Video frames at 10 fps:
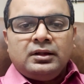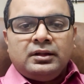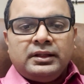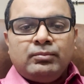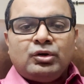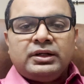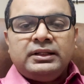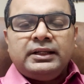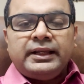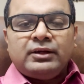they model
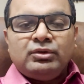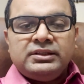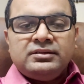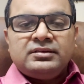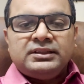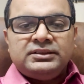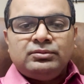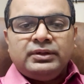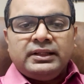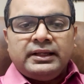the language in such a
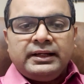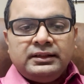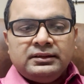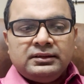way that